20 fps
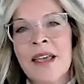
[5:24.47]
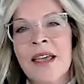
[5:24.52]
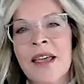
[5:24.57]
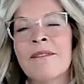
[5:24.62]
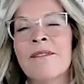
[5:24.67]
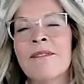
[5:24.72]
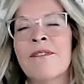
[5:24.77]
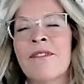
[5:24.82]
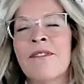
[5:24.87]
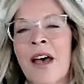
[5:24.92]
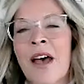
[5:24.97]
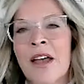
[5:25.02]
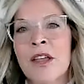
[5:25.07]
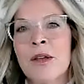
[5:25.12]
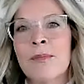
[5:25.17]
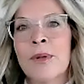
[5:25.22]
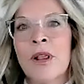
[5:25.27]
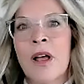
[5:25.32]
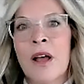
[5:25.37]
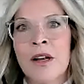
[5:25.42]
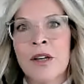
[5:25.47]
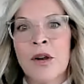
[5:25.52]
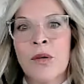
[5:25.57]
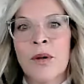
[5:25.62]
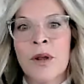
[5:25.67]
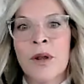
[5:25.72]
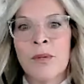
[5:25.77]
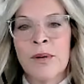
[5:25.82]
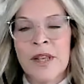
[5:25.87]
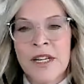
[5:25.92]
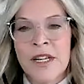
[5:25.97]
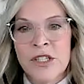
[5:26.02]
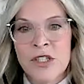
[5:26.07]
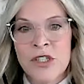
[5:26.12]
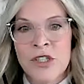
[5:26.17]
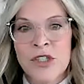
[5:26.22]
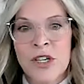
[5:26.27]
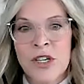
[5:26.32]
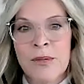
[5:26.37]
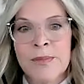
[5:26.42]
and valuable ongoing
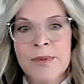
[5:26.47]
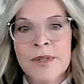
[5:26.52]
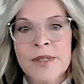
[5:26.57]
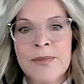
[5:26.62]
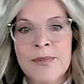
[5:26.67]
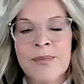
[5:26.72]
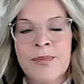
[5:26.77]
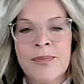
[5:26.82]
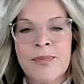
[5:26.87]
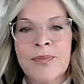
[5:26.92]
relationships.